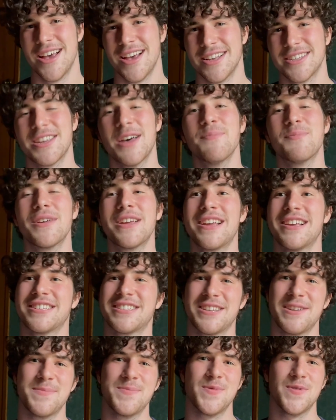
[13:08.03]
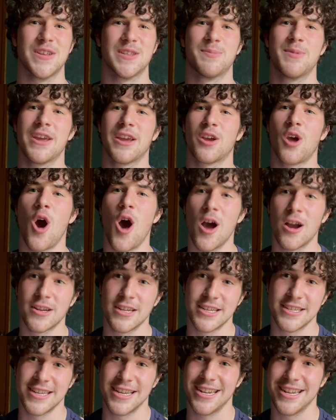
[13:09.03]
Something as simple as being
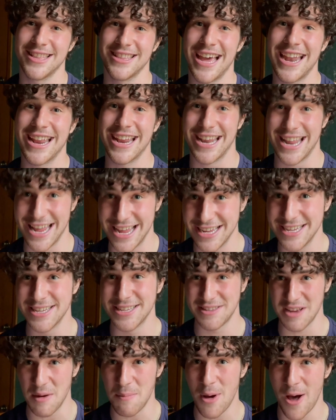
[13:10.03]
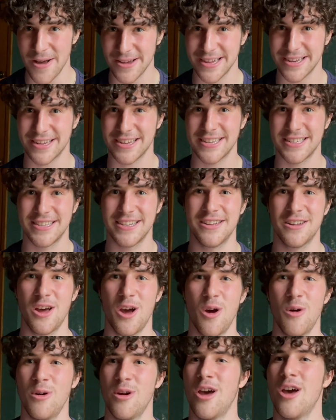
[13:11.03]
cognizant that it is a pocket
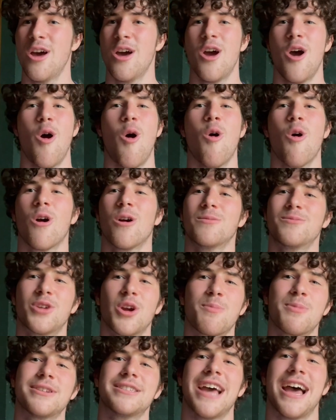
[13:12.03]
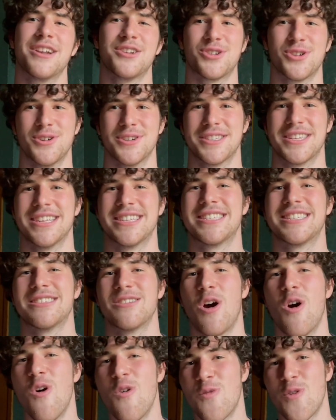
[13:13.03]
casino, or your potential to
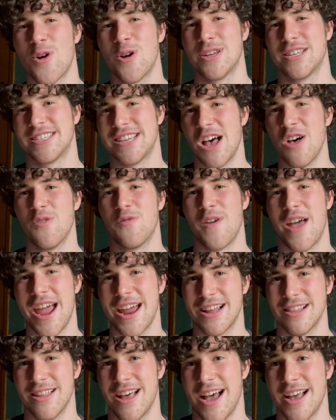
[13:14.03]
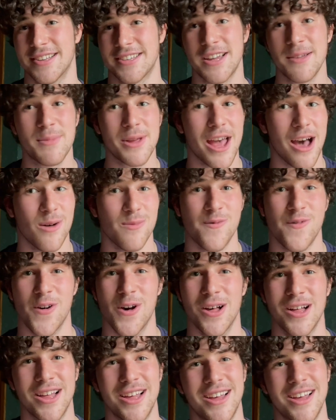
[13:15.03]
self-analyze can be helpful.